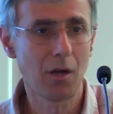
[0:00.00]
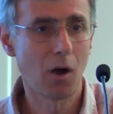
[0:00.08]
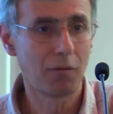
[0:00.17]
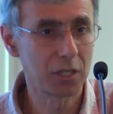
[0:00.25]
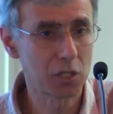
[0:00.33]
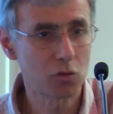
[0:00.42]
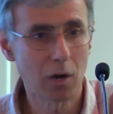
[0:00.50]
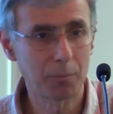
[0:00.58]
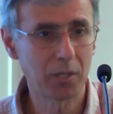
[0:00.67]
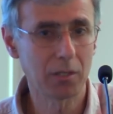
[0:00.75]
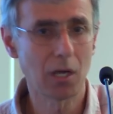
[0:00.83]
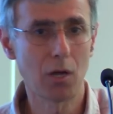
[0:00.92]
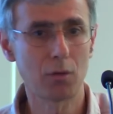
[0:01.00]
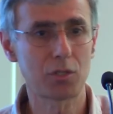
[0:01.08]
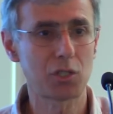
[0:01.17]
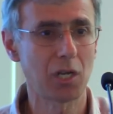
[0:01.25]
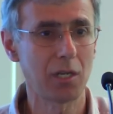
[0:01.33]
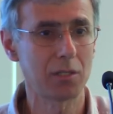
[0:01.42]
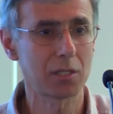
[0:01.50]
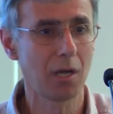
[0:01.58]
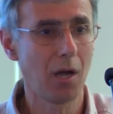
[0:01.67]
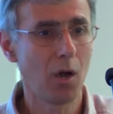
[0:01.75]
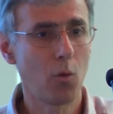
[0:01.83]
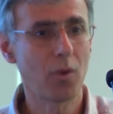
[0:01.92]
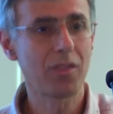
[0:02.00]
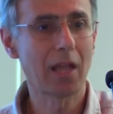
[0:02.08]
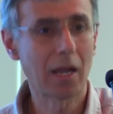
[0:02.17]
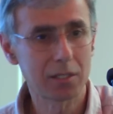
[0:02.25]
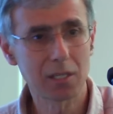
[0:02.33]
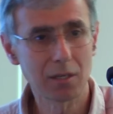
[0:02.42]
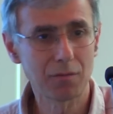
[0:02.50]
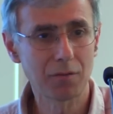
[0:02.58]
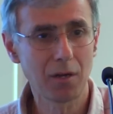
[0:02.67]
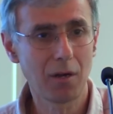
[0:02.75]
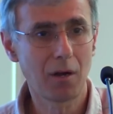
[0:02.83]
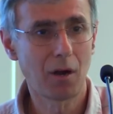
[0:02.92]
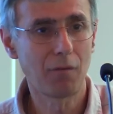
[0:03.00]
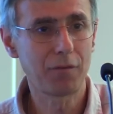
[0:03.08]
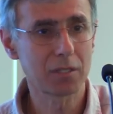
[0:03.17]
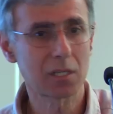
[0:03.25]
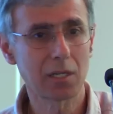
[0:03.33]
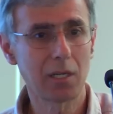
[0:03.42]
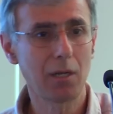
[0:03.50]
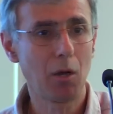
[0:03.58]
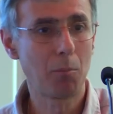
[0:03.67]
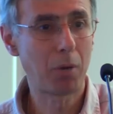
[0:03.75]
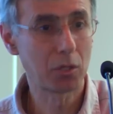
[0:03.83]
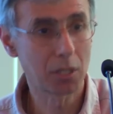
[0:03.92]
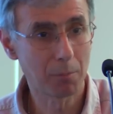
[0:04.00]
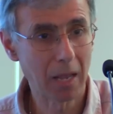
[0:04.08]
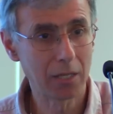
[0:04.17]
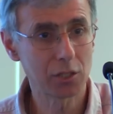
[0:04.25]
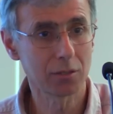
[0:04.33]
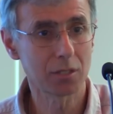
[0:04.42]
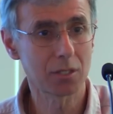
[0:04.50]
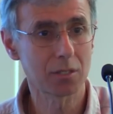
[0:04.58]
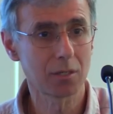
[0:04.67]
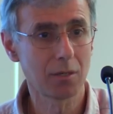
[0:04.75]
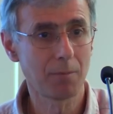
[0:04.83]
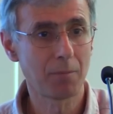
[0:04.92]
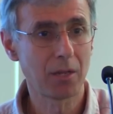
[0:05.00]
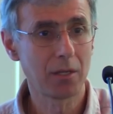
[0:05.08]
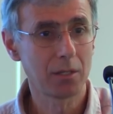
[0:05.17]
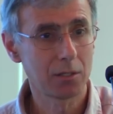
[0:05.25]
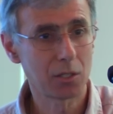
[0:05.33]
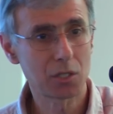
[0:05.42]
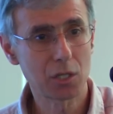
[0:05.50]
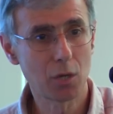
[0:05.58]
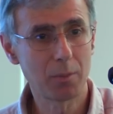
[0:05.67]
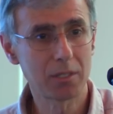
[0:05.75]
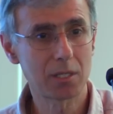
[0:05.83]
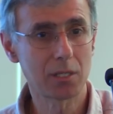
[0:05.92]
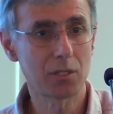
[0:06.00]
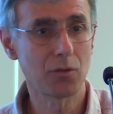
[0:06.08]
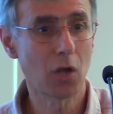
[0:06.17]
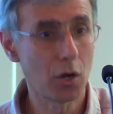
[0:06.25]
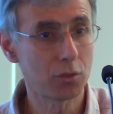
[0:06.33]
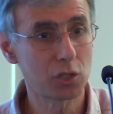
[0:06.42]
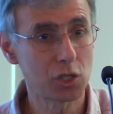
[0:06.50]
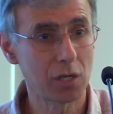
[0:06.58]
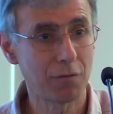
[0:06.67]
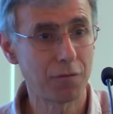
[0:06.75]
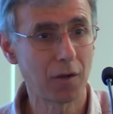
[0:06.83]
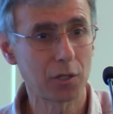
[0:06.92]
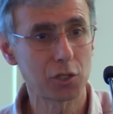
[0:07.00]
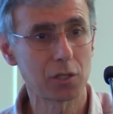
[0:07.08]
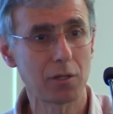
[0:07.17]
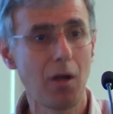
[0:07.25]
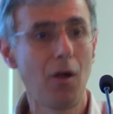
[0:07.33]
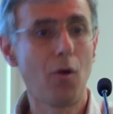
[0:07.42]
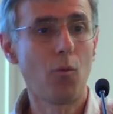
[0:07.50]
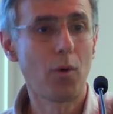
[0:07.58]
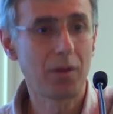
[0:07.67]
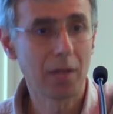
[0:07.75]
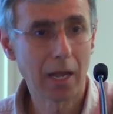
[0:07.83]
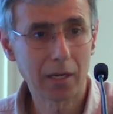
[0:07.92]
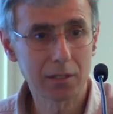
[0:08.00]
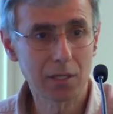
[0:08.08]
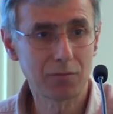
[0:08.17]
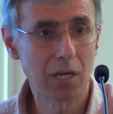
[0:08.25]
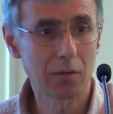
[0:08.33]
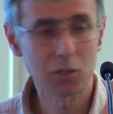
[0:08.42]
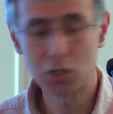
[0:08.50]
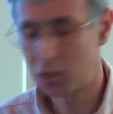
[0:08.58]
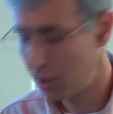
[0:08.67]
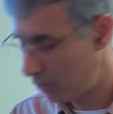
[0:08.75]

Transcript: of disrupting the host genes with negative, obviously, perturbations, disturbances in the host gene function with negative downstream